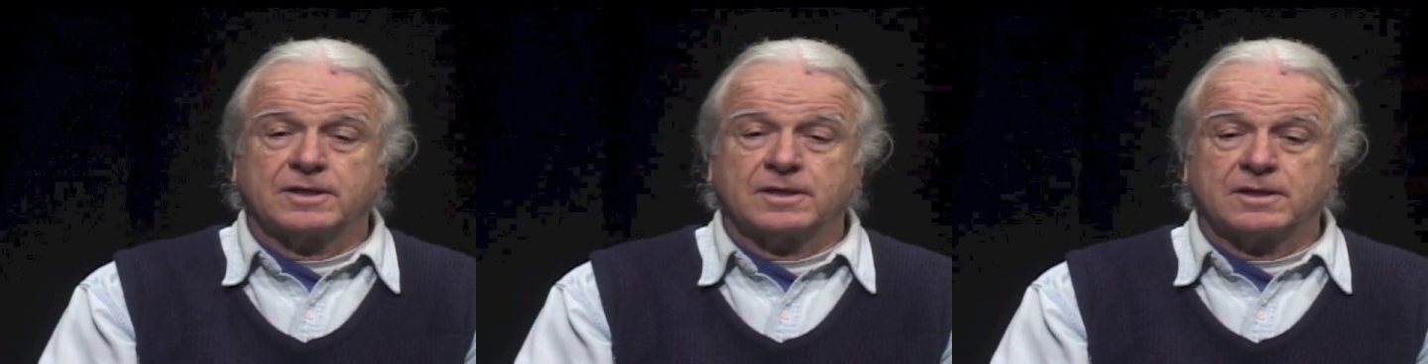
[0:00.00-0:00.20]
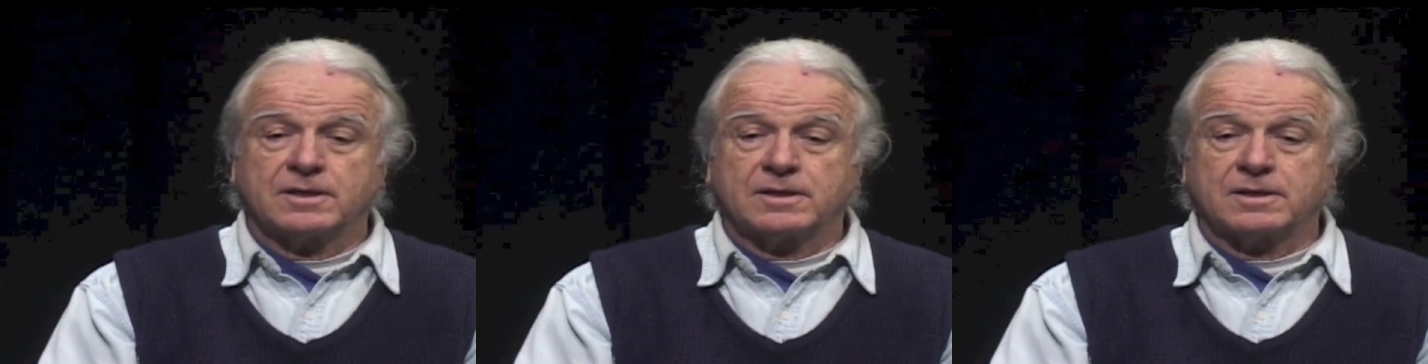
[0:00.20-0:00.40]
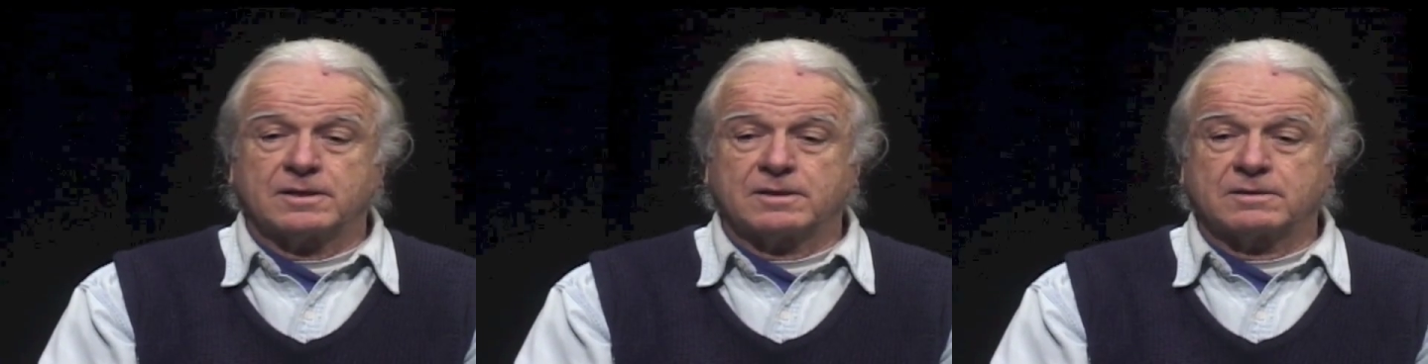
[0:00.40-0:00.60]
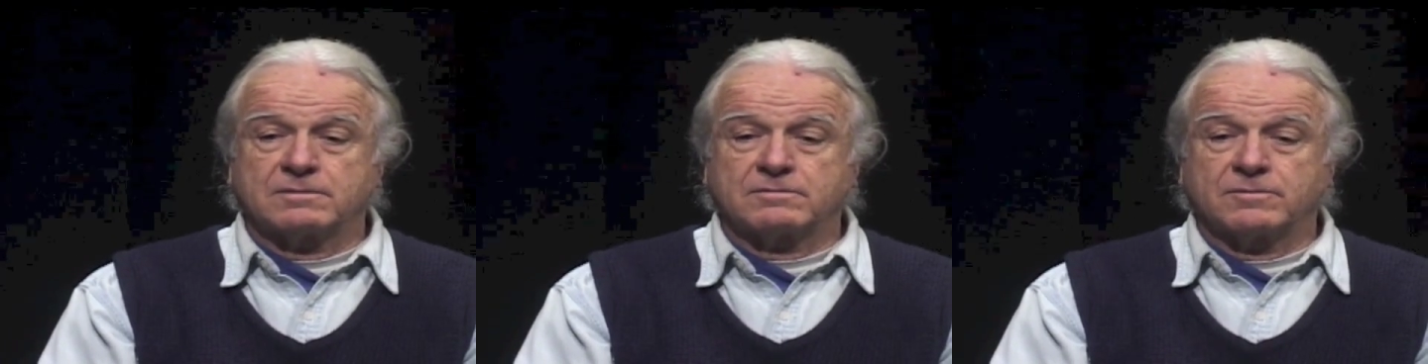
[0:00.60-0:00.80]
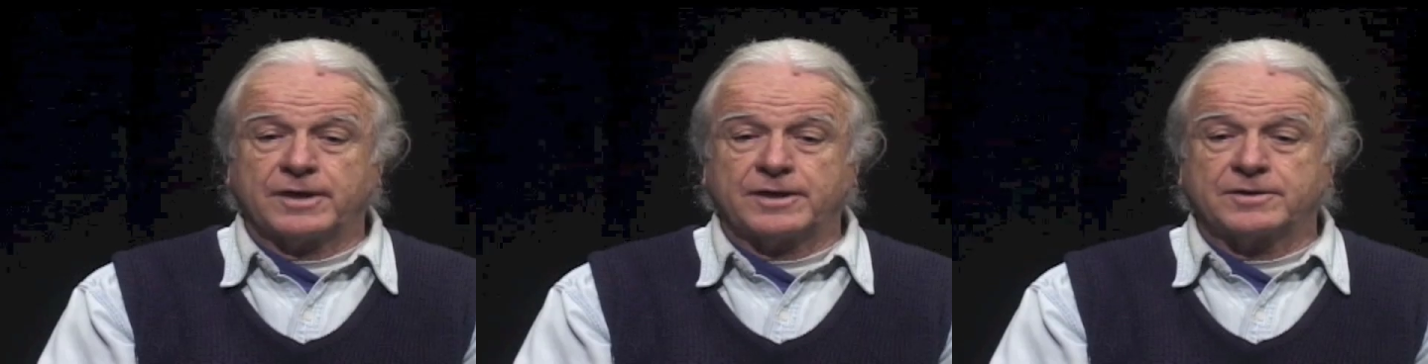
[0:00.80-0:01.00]

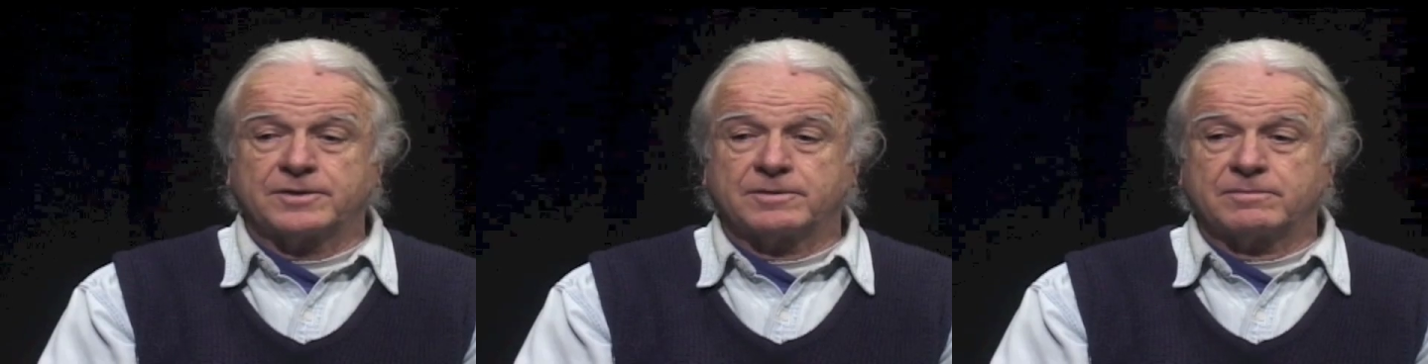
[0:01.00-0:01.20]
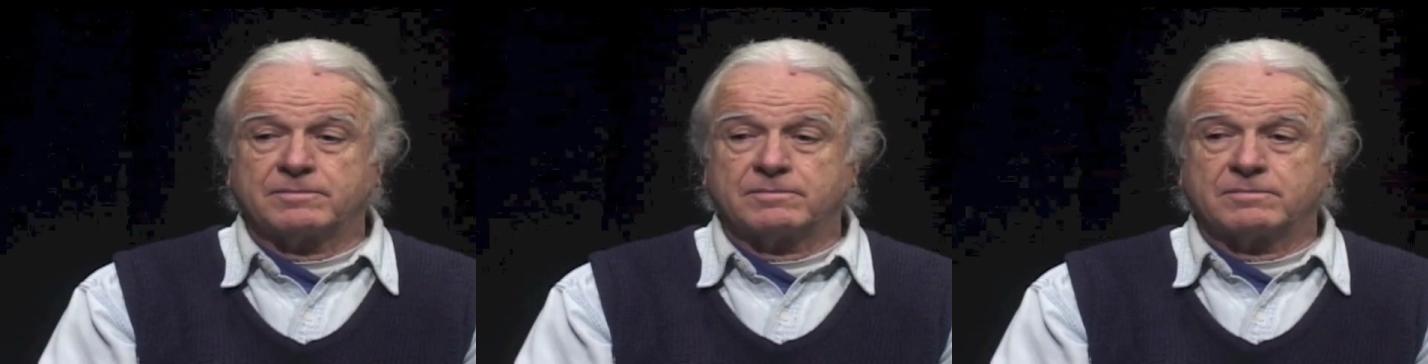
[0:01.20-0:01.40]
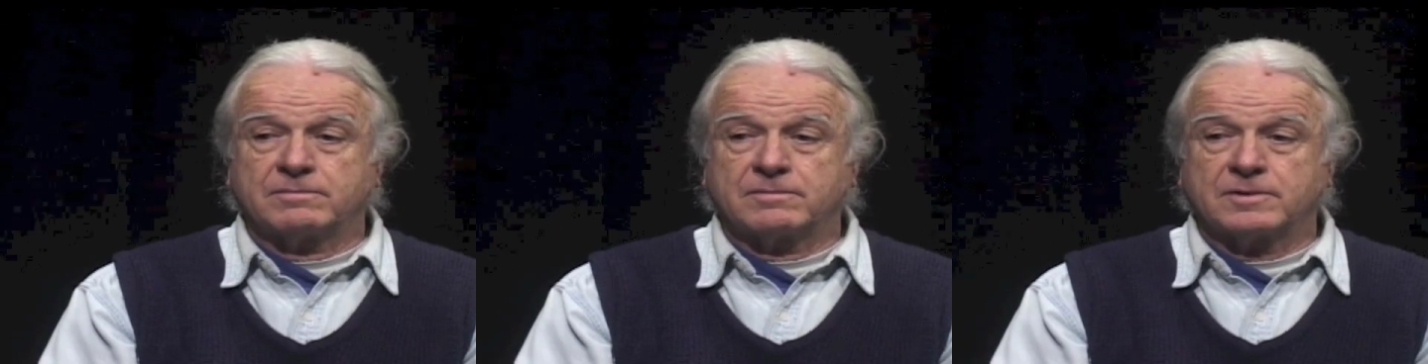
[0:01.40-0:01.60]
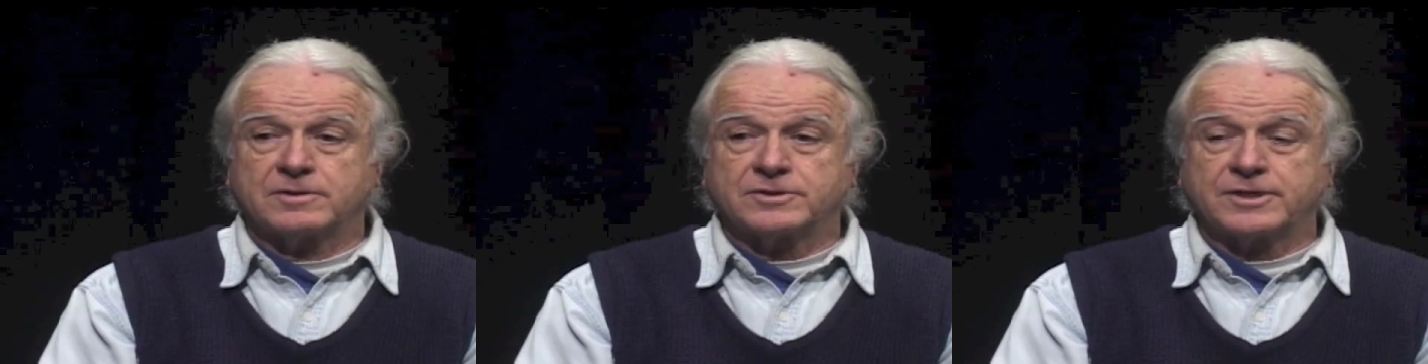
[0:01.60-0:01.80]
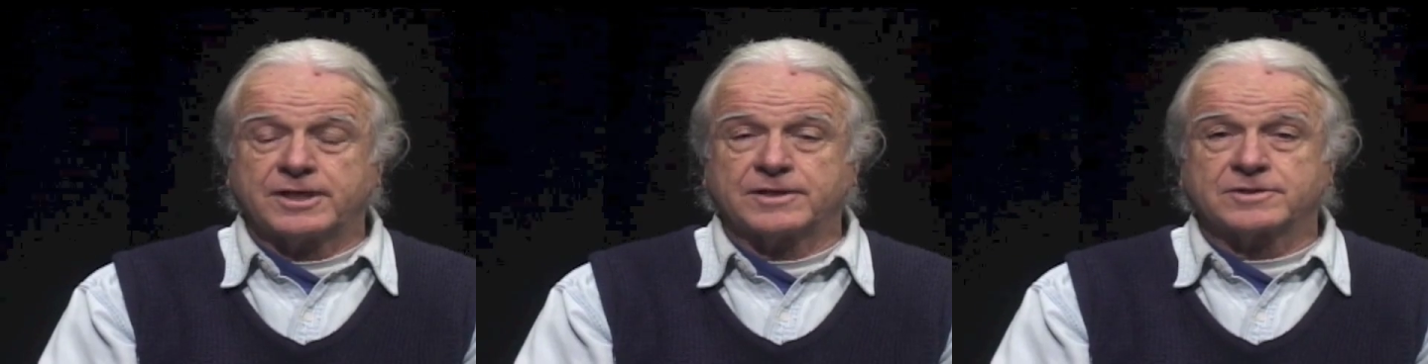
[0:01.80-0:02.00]
random
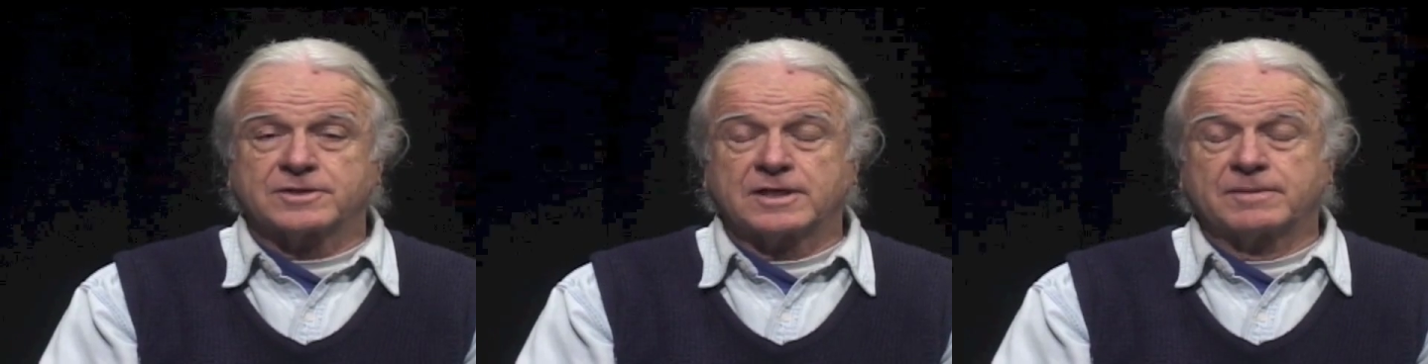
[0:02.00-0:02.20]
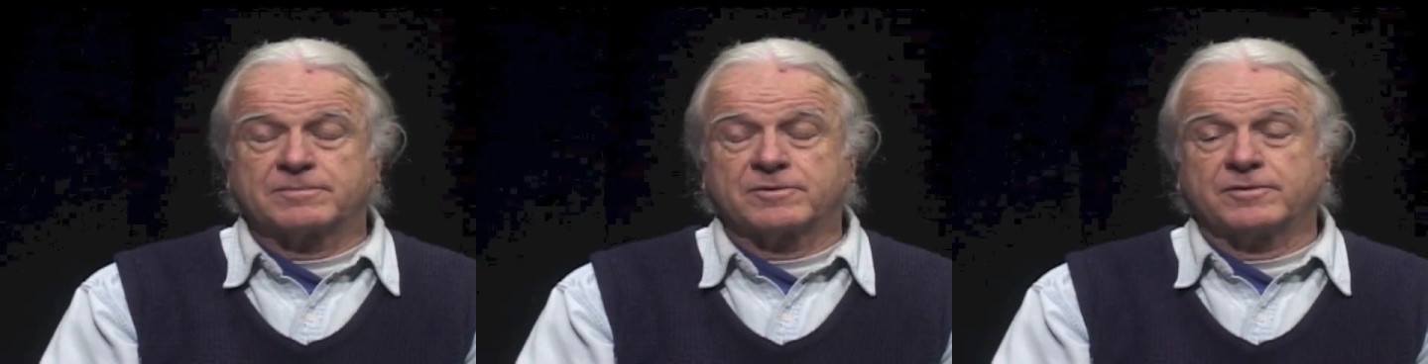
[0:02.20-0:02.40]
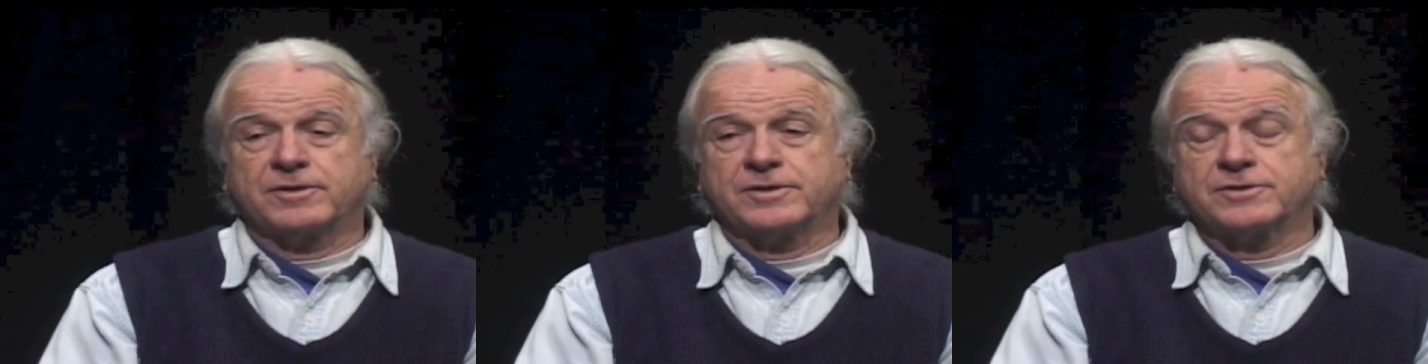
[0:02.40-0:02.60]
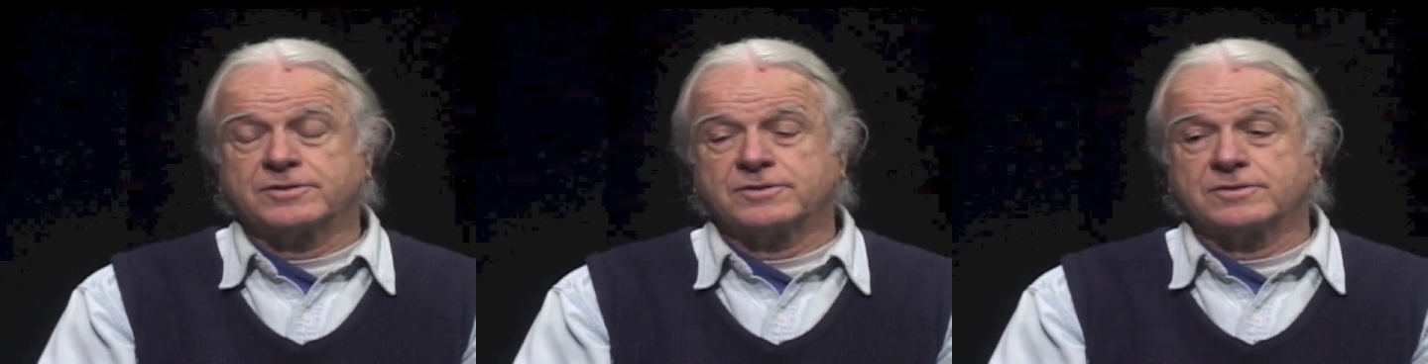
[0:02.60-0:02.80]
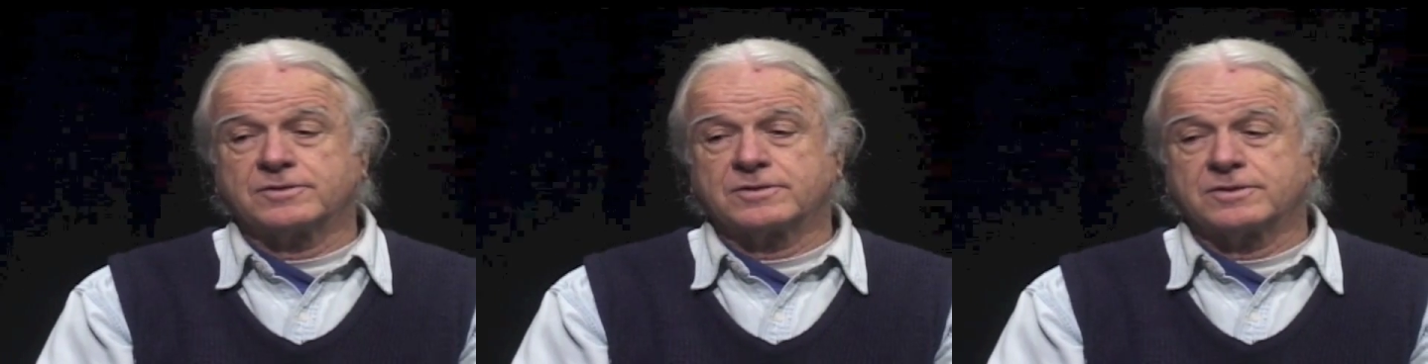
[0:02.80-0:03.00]
chance
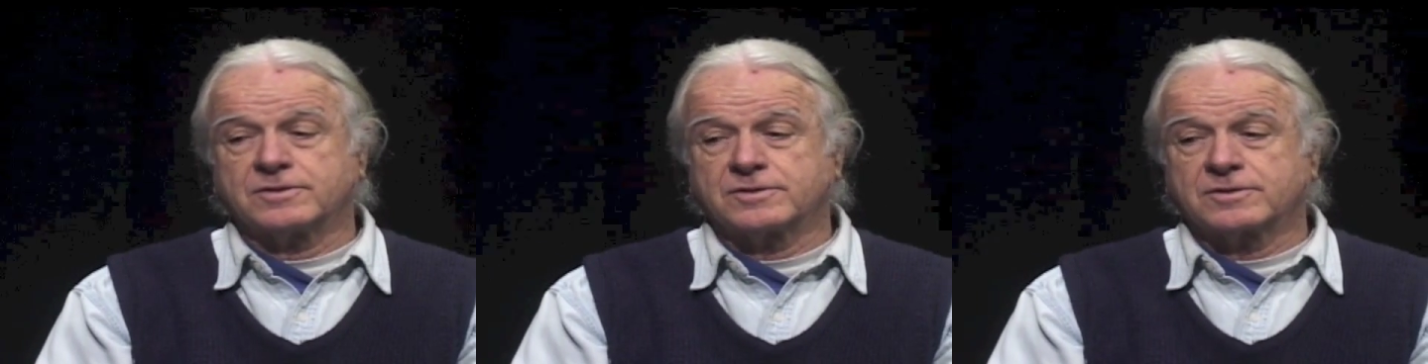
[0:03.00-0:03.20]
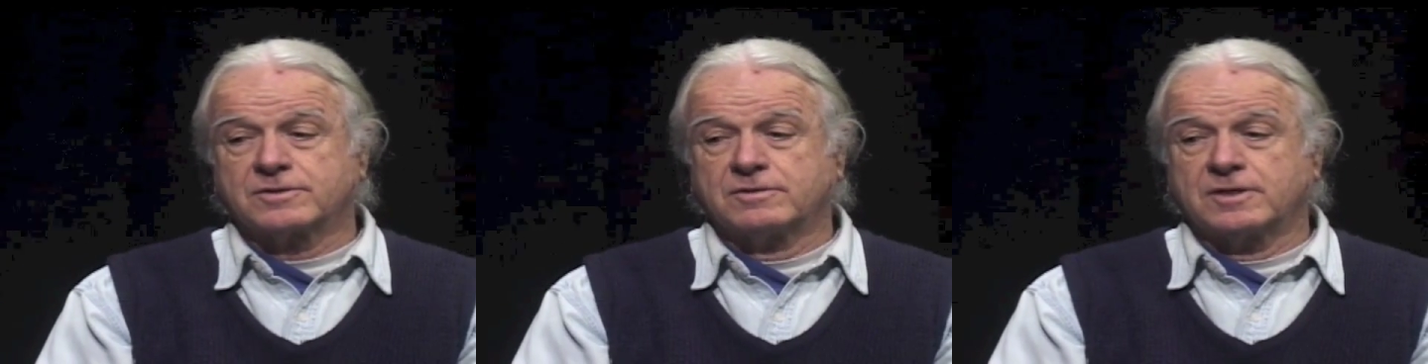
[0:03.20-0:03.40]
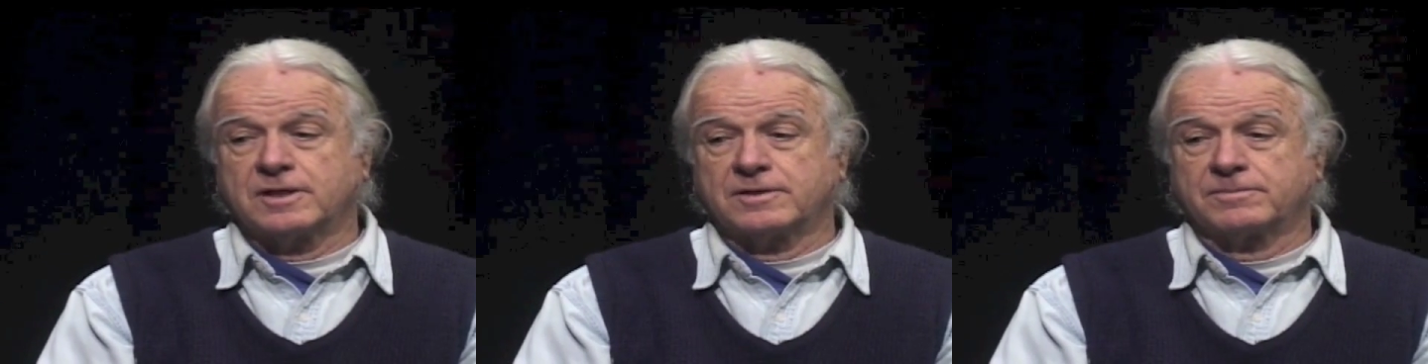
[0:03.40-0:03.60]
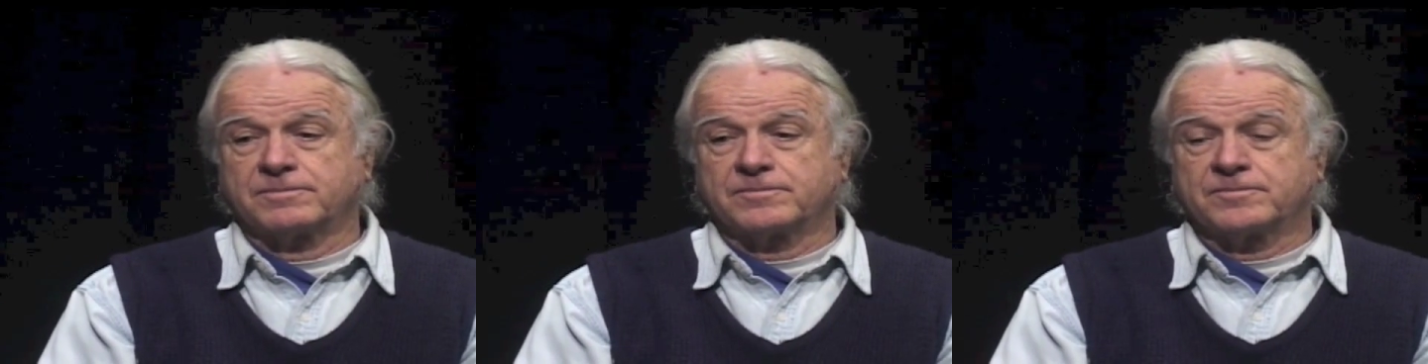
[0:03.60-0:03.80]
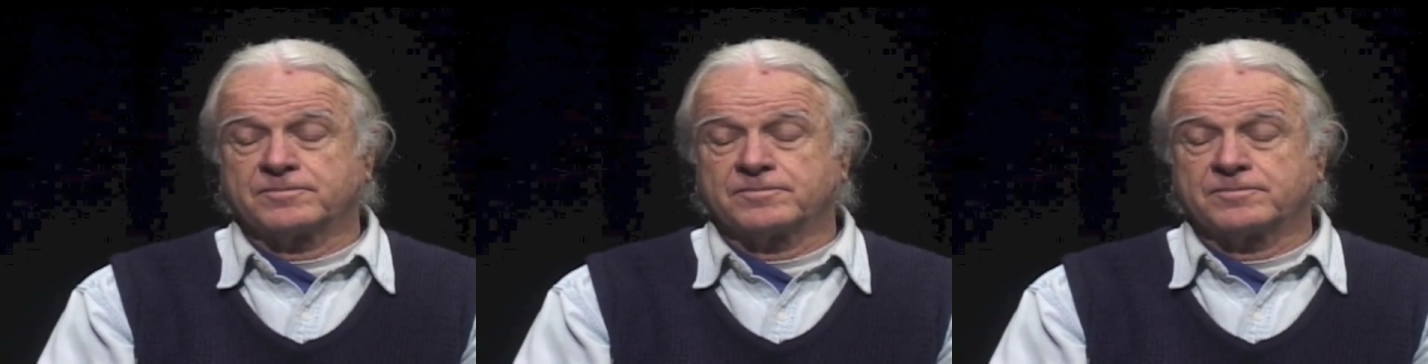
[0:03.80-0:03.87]
operations, and so on.